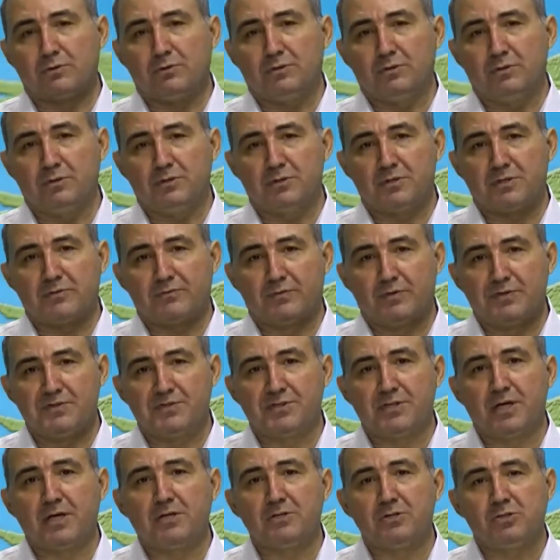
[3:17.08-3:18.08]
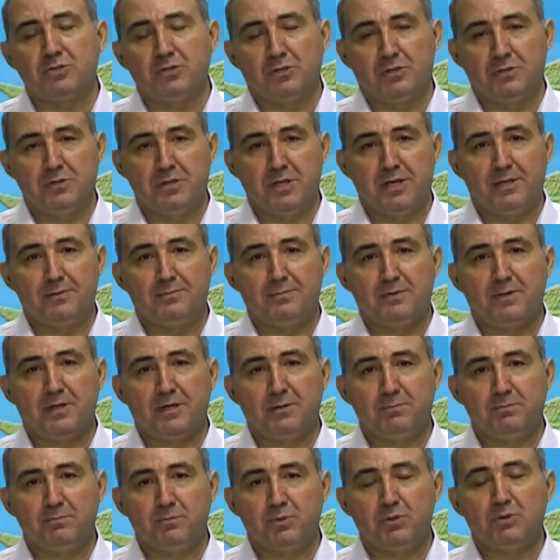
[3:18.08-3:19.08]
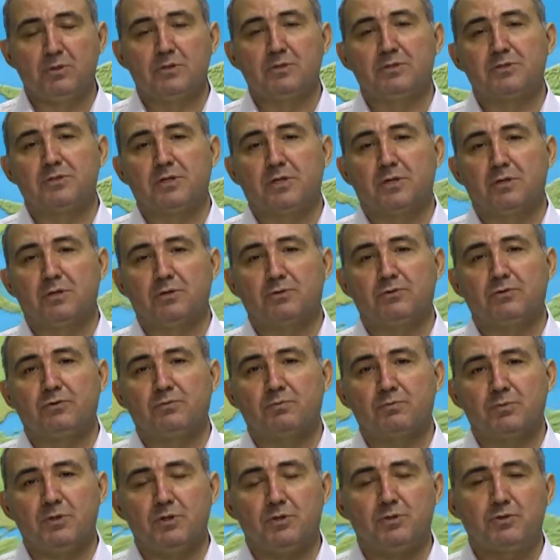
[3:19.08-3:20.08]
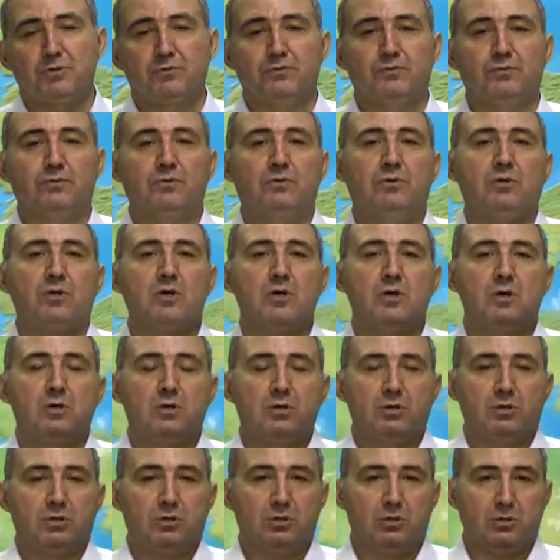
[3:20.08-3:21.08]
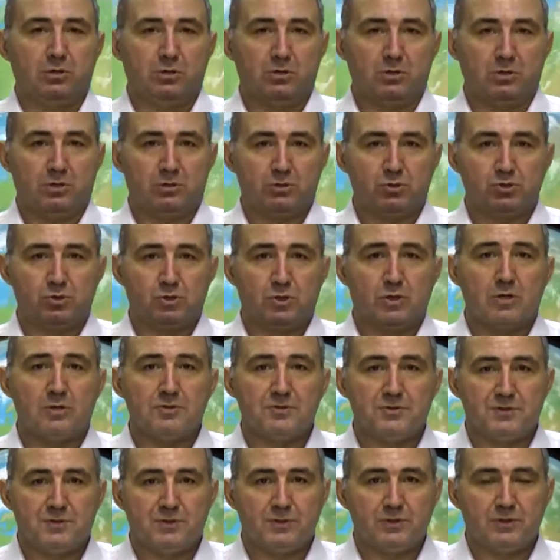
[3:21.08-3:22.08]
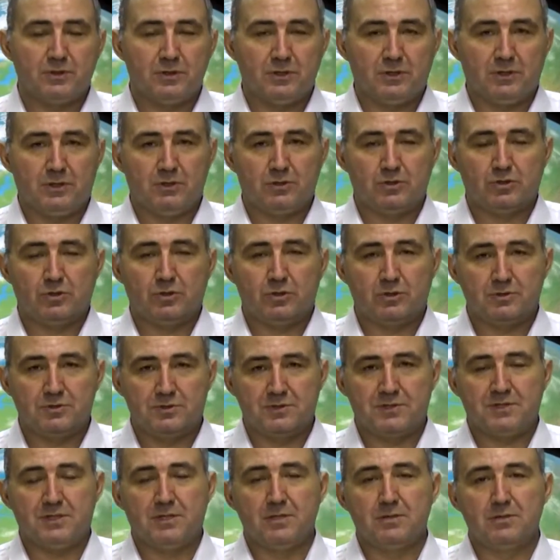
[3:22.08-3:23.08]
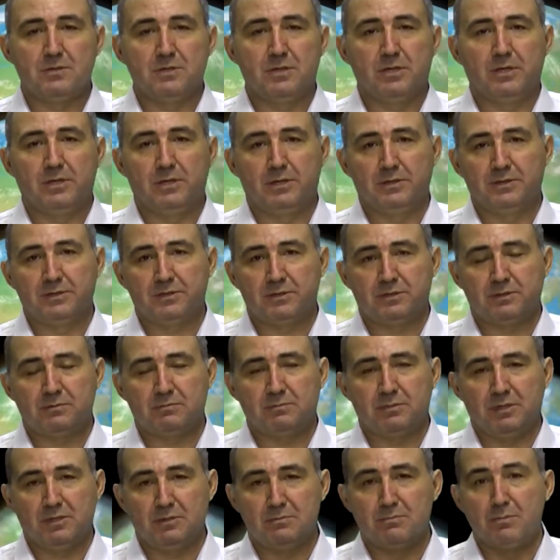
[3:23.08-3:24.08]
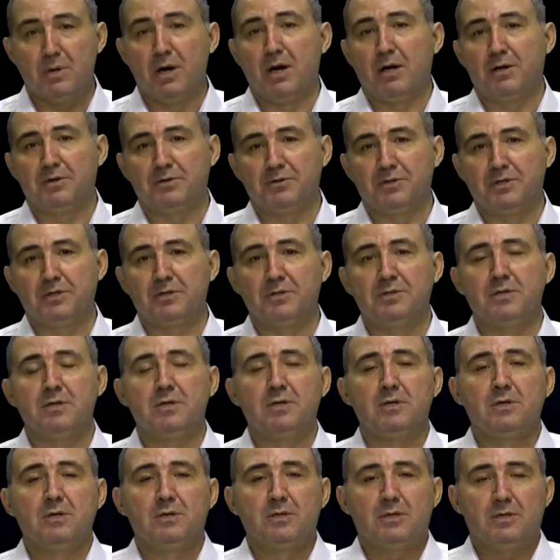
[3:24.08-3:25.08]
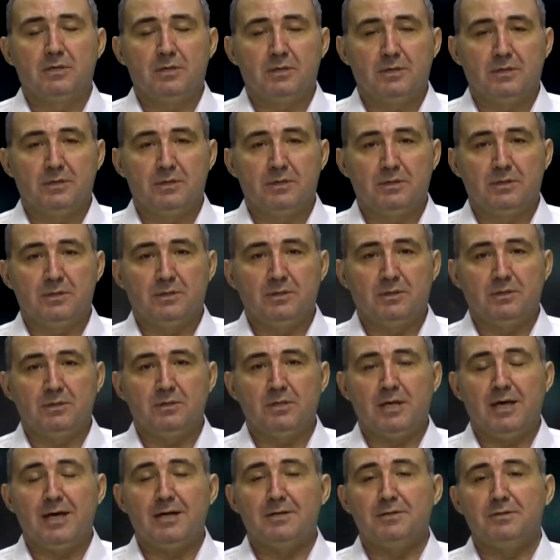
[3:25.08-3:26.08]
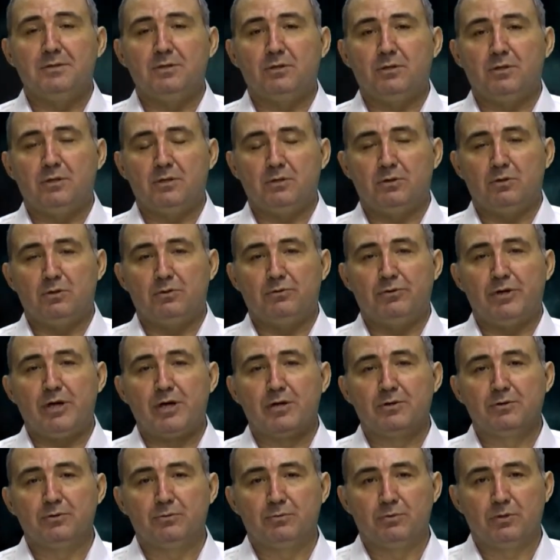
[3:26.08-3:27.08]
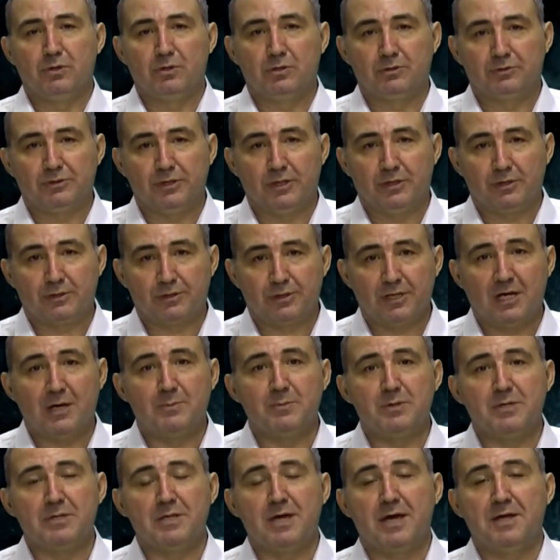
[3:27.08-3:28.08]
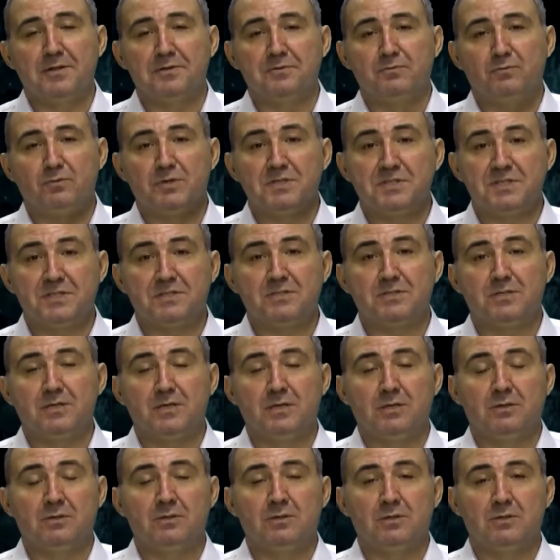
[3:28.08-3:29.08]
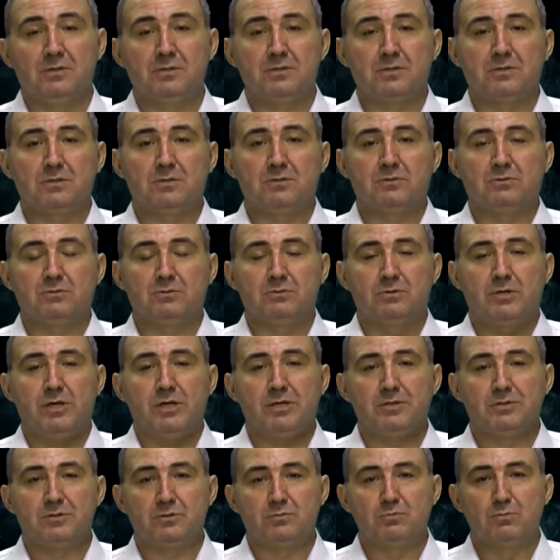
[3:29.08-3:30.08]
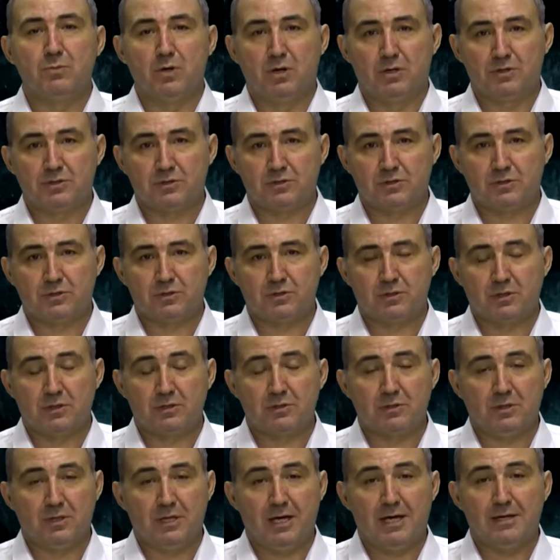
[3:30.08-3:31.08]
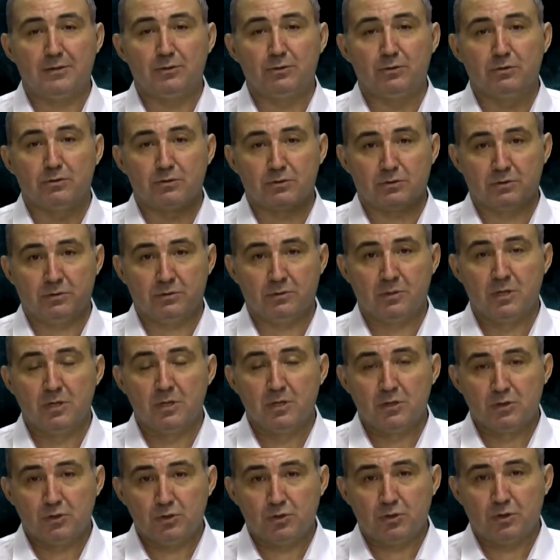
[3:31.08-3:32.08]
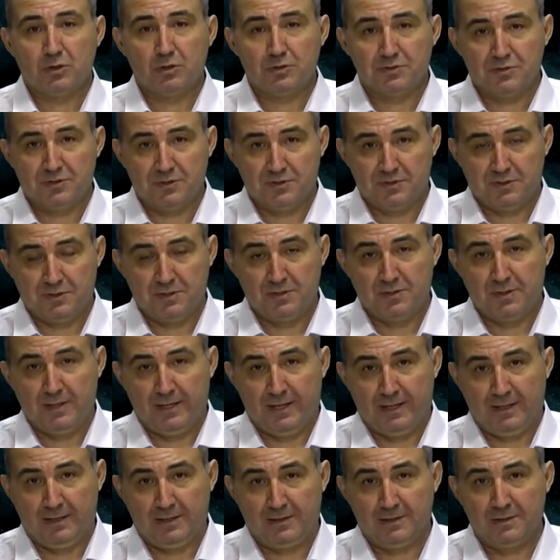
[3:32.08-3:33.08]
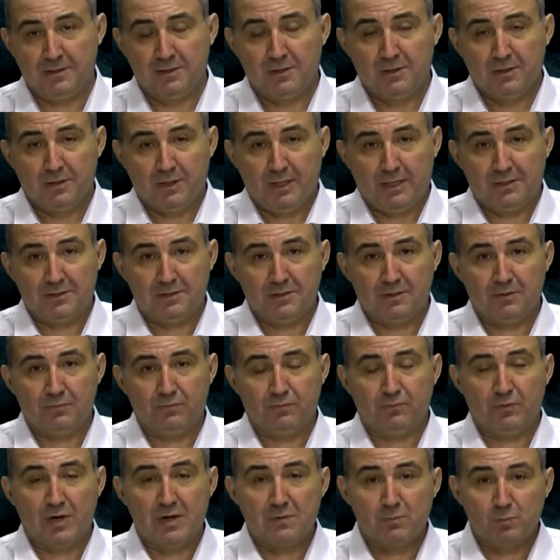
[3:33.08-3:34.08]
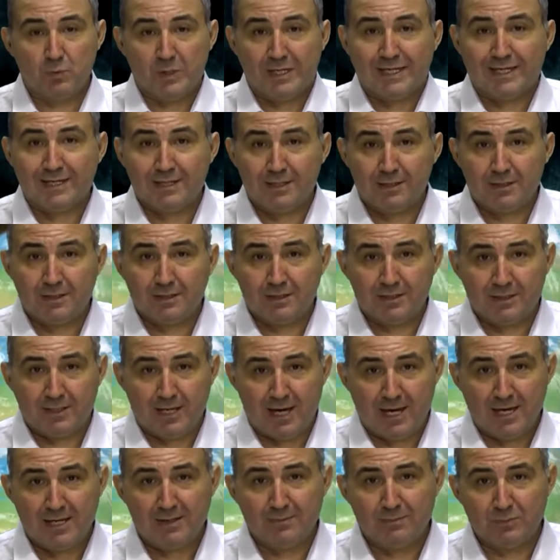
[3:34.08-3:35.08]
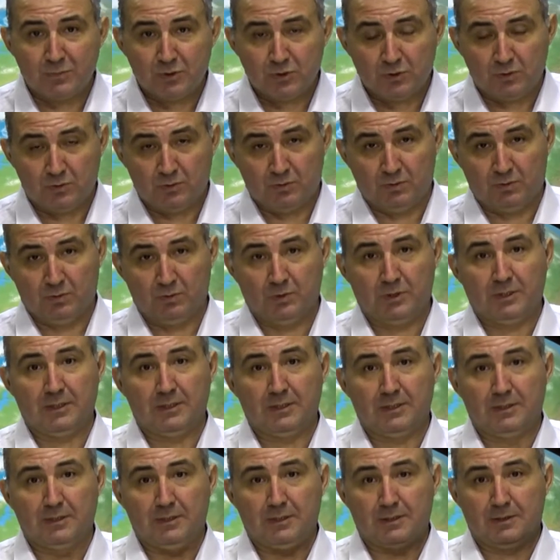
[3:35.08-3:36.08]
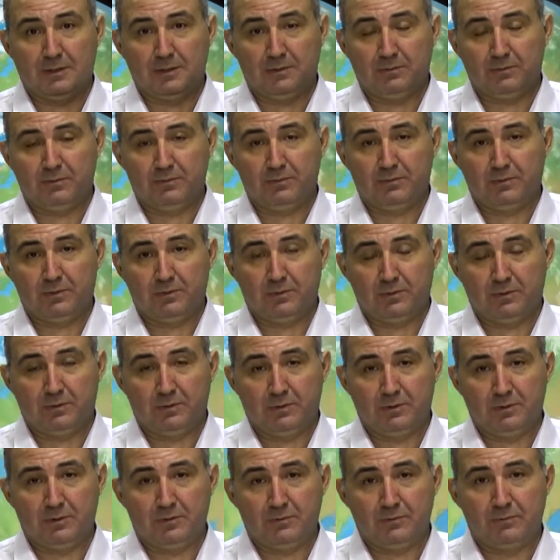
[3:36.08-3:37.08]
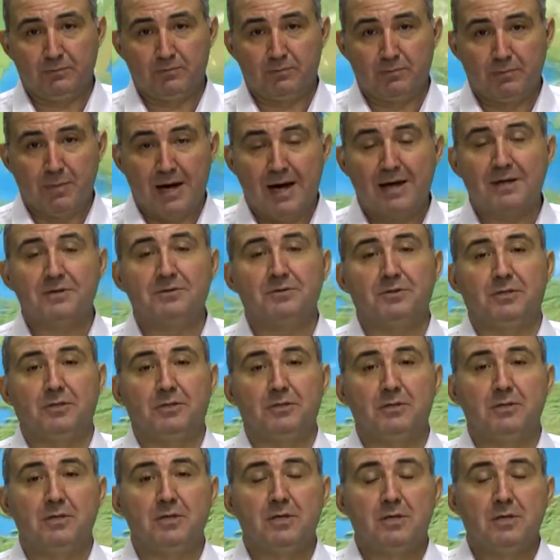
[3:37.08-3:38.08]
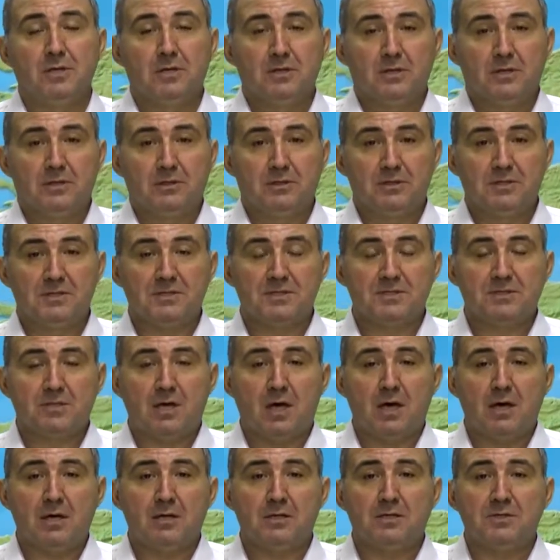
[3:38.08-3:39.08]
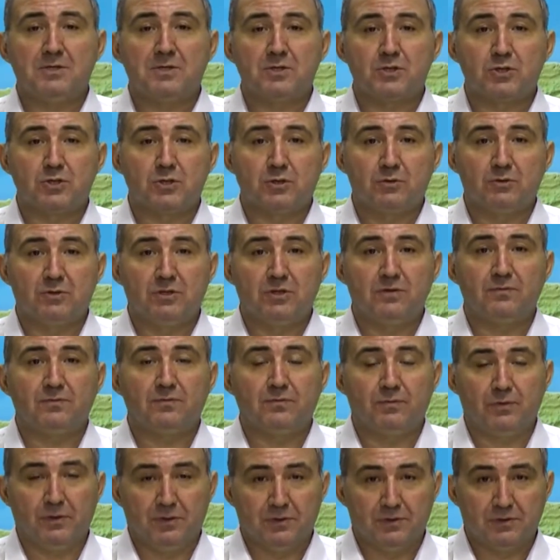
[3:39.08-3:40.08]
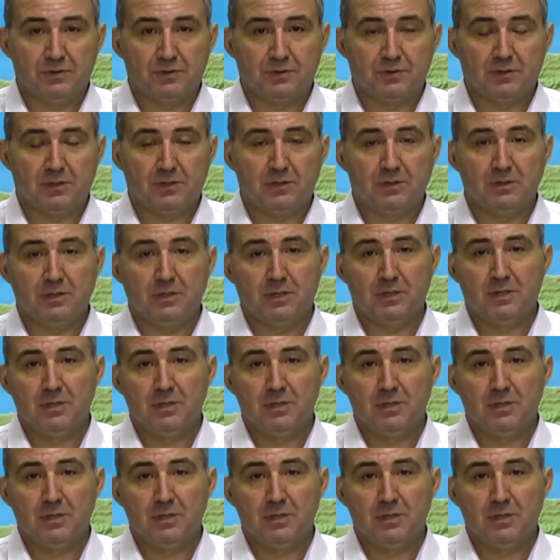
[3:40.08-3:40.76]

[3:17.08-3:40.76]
civilization, and they built a lot of beautiful churches in Mardin, and all around the world they are coming and visiting these great mosques and also churches in there. And when we came to Mardin, the style is so different in the